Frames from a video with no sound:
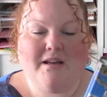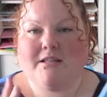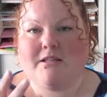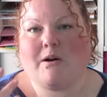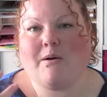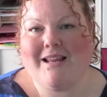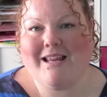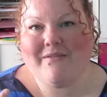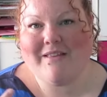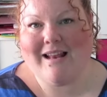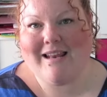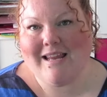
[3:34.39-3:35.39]
So I'll leave
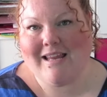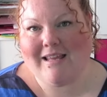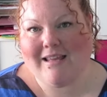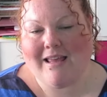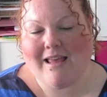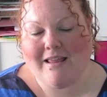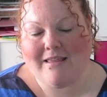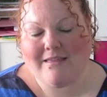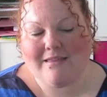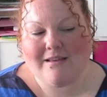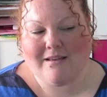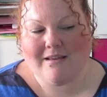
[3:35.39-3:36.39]
that link
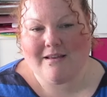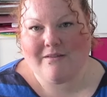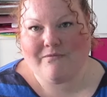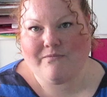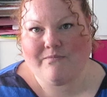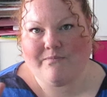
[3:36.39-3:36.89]
in the